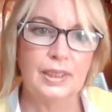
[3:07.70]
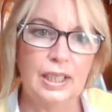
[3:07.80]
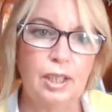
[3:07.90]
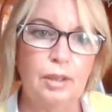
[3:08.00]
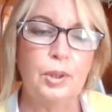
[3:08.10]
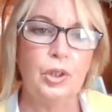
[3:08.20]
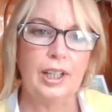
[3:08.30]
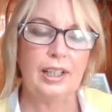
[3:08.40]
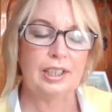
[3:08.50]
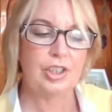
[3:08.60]
Yeah,
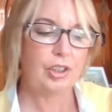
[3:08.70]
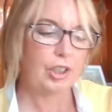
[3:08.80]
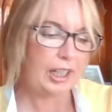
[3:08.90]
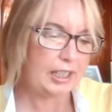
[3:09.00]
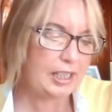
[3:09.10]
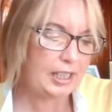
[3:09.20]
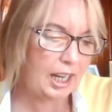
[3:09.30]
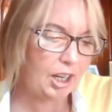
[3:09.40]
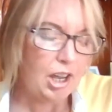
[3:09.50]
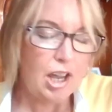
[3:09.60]
great, great.
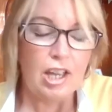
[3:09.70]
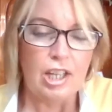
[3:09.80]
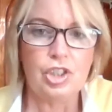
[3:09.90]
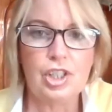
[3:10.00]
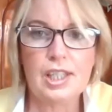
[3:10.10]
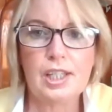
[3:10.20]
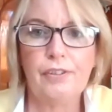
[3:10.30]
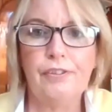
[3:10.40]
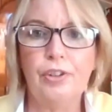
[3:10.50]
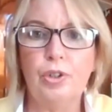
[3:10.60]
Now, just
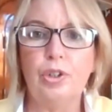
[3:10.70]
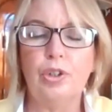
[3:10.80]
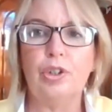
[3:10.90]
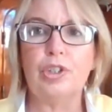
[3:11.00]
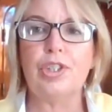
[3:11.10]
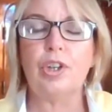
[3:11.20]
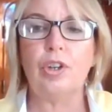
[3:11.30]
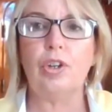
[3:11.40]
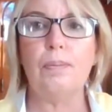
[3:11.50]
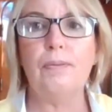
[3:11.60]
for
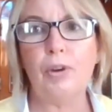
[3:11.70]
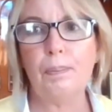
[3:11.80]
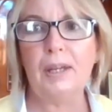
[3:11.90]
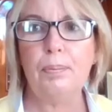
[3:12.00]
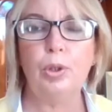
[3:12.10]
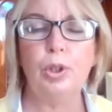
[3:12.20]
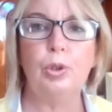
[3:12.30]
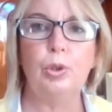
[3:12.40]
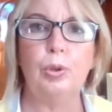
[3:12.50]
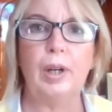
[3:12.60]
people
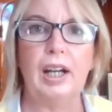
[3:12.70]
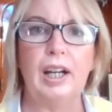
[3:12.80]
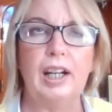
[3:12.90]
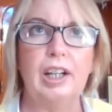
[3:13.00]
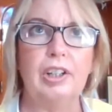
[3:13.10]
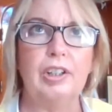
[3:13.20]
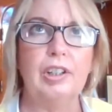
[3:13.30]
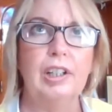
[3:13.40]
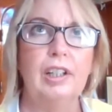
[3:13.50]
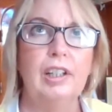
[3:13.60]
who
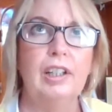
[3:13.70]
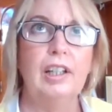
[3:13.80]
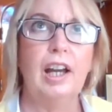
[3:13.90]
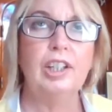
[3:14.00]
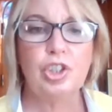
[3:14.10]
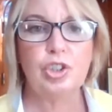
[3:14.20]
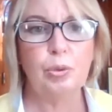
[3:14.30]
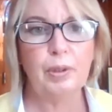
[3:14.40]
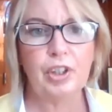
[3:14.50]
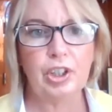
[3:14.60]
are
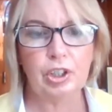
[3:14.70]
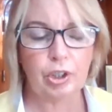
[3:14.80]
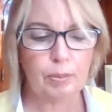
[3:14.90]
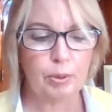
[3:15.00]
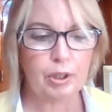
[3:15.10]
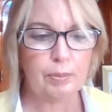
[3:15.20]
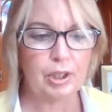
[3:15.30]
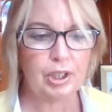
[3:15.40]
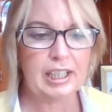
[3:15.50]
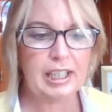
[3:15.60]
unsure, we've got a global
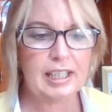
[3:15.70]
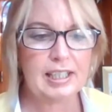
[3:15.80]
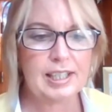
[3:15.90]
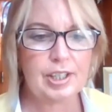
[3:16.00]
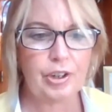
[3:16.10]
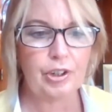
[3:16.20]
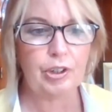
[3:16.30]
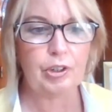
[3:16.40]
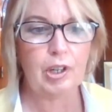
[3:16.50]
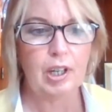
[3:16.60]
community.
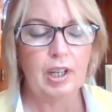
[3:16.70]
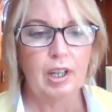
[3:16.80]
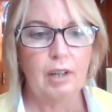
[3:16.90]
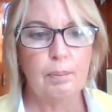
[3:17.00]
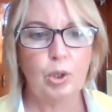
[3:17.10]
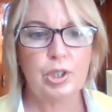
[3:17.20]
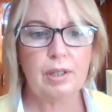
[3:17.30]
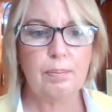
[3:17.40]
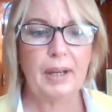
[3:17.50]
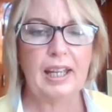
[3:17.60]
So
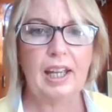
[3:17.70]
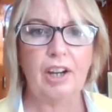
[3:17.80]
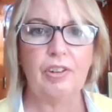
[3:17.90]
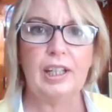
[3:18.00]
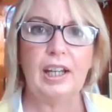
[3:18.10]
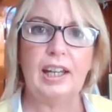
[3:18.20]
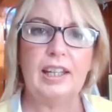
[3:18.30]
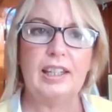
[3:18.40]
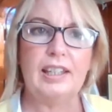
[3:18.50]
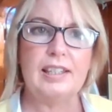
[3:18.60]
Moreton Bay area
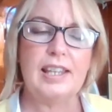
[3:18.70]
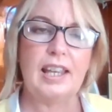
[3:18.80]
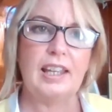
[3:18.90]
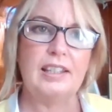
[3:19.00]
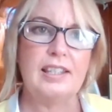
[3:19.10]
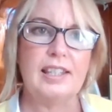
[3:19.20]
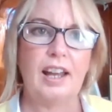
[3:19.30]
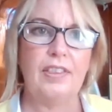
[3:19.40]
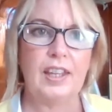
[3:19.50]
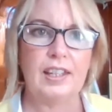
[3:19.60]
is in
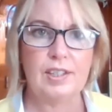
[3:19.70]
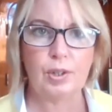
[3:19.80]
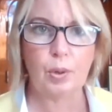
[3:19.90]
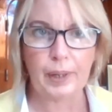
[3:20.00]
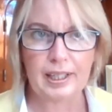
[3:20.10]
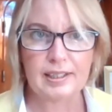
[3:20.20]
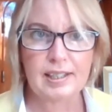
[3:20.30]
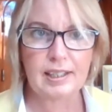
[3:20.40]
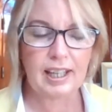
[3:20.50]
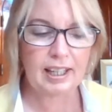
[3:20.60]
southeast
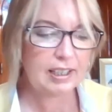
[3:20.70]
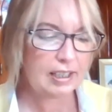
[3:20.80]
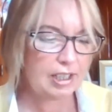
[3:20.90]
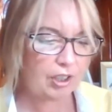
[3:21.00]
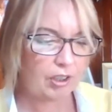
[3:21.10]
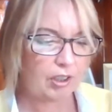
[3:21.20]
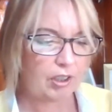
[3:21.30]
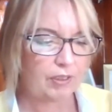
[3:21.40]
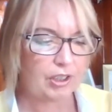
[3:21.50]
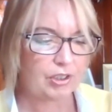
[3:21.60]
Queensland
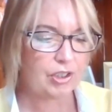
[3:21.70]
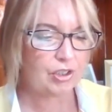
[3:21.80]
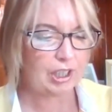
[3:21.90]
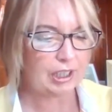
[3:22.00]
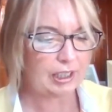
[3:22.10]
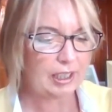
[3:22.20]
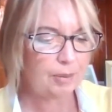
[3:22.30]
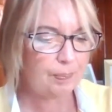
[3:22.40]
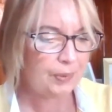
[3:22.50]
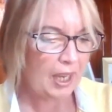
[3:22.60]
of
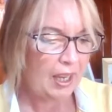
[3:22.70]
Australia.